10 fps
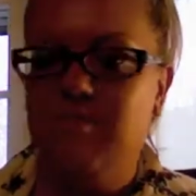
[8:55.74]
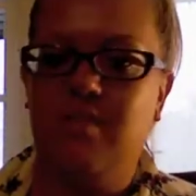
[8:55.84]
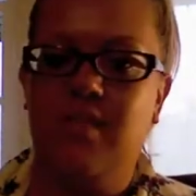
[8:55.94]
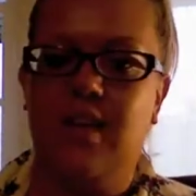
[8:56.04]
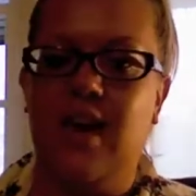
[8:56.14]

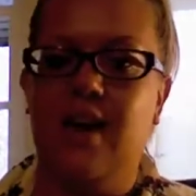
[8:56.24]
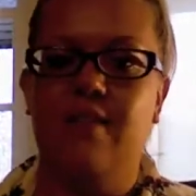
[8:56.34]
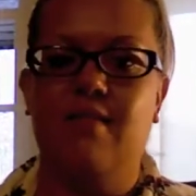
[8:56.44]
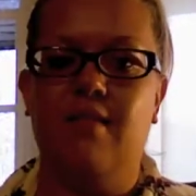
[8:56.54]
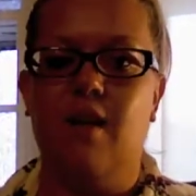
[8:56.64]
to
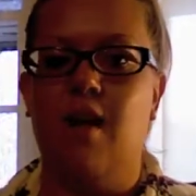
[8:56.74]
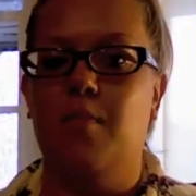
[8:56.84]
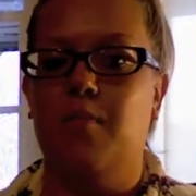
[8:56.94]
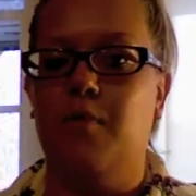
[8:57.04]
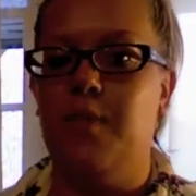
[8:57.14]
get
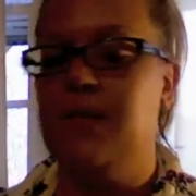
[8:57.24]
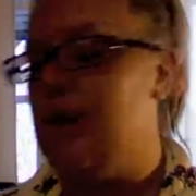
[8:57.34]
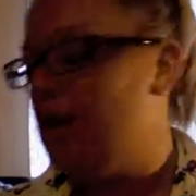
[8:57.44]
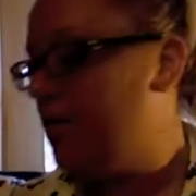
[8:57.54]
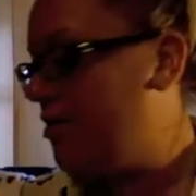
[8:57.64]
from the
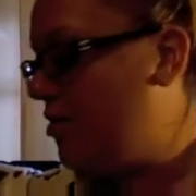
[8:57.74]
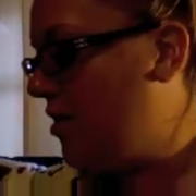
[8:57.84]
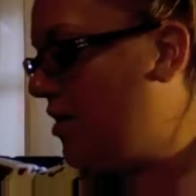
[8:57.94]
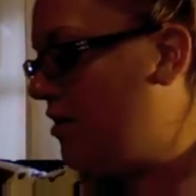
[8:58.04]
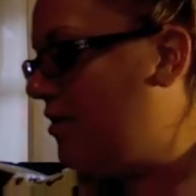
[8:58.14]
dollar
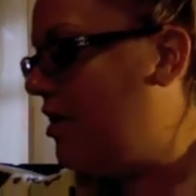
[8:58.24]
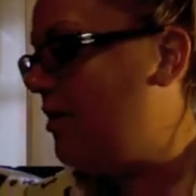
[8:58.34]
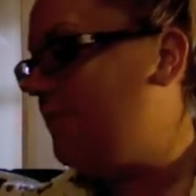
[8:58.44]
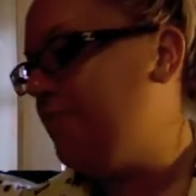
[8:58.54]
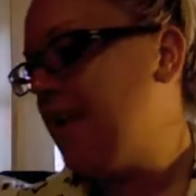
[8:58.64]
store.
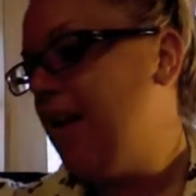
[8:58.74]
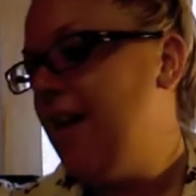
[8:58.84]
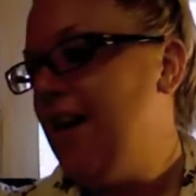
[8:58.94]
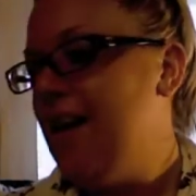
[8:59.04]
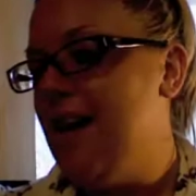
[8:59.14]

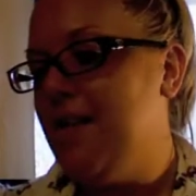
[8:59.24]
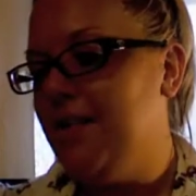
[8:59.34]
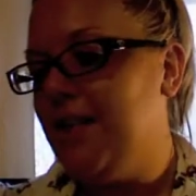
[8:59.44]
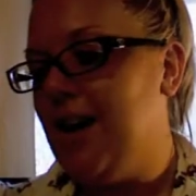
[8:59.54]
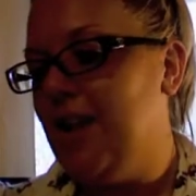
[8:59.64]

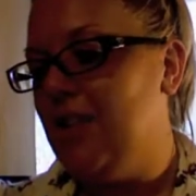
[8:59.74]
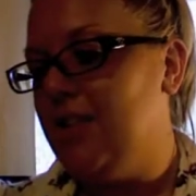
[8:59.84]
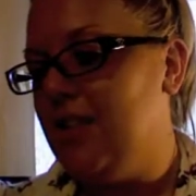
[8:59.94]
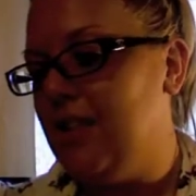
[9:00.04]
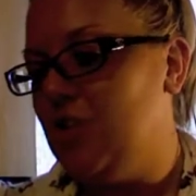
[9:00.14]
And they're kind of
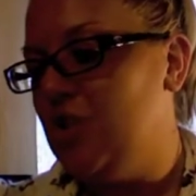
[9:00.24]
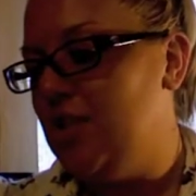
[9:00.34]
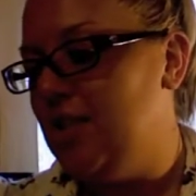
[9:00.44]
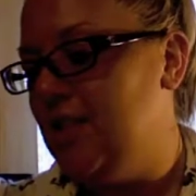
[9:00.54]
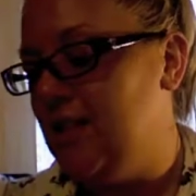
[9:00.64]
just like
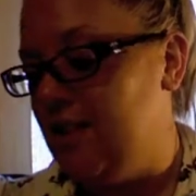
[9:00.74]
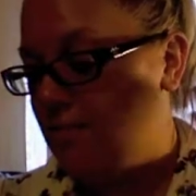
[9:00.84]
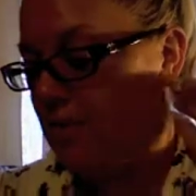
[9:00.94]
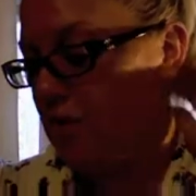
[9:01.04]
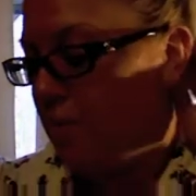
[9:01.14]
cheesy,
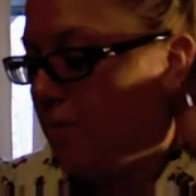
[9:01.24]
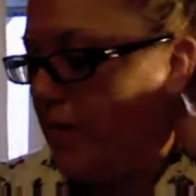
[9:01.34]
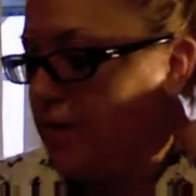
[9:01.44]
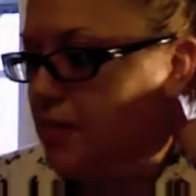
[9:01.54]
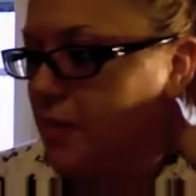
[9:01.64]
stupid
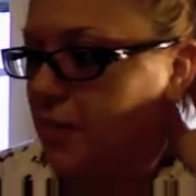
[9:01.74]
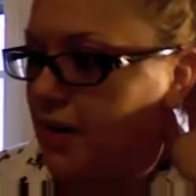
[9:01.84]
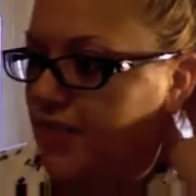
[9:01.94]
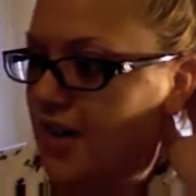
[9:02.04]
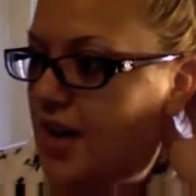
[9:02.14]
books, but
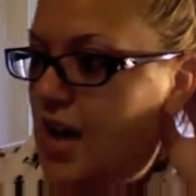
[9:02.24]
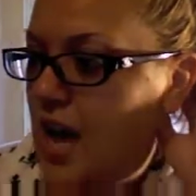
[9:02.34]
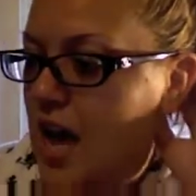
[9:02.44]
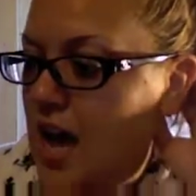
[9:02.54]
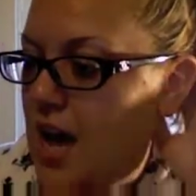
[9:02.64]
whatever.
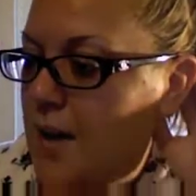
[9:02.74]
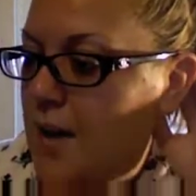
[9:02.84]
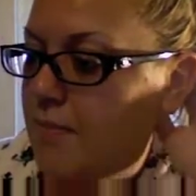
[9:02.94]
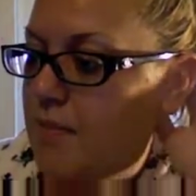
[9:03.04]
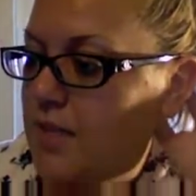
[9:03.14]

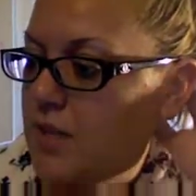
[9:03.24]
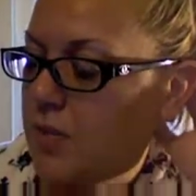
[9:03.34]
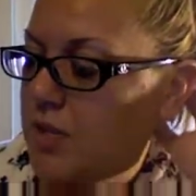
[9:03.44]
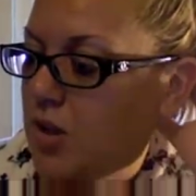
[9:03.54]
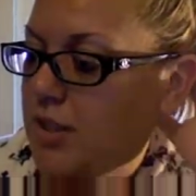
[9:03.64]
This
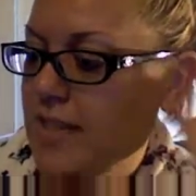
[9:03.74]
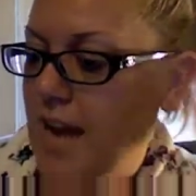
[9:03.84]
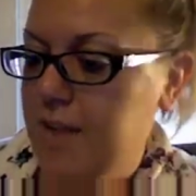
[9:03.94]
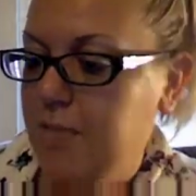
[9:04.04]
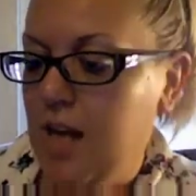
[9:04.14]
one's called
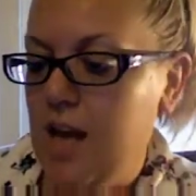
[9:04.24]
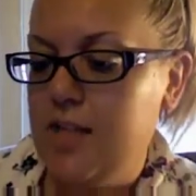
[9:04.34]
Dyed Blonde,